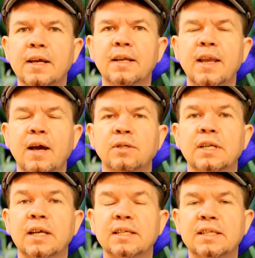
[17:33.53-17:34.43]
Now,
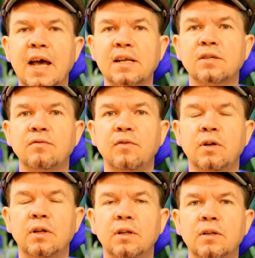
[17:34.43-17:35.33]

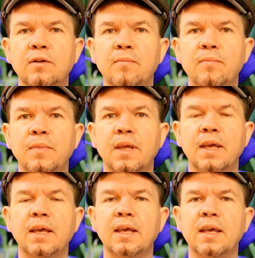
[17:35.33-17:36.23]
successful
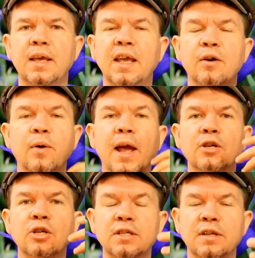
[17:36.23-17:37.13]

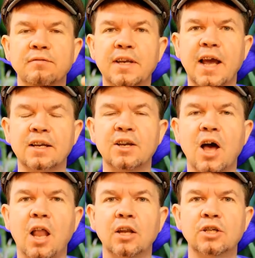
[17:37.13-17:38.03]
iterations of
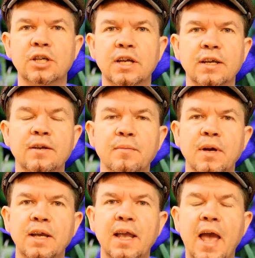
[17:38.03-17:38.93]
technology
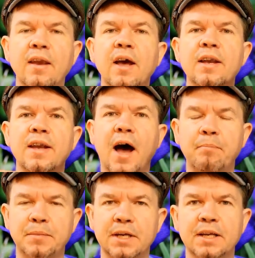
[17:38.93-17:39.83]
get
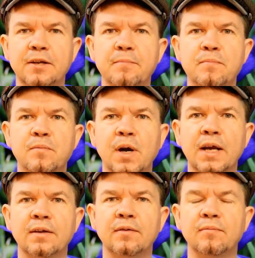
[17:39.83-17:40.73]
adopted,
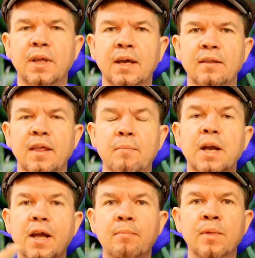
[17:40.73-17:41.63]
right? They
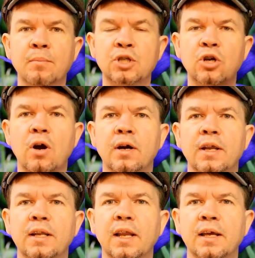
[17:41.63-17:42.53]
become the
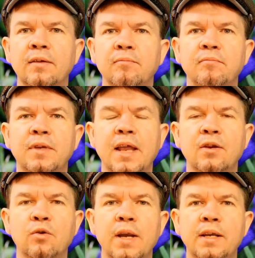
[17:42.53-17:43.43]
majority. Like
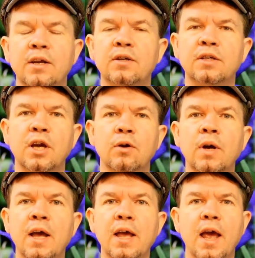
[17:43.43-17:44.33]
10, 20 years ago,
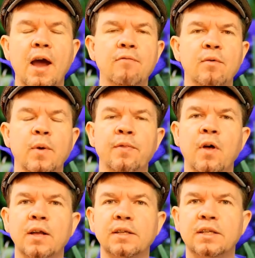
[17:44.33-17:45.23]
everyone
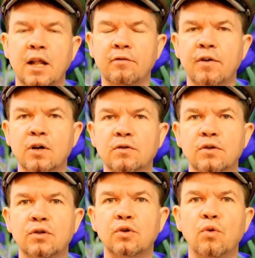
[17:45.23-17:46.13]
thought cell
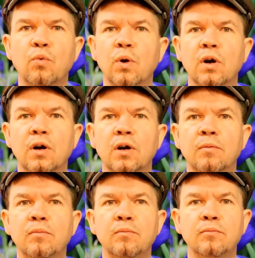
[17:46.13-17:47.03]
phones were
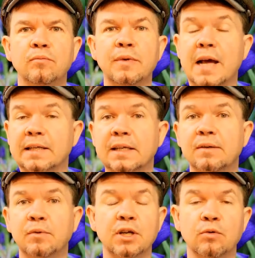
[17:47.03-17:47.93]

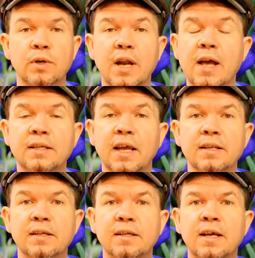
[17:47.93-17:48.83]

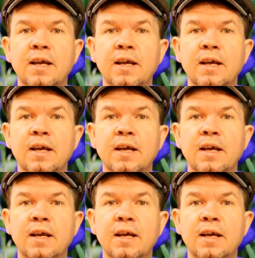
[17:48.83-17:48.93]
nonsense,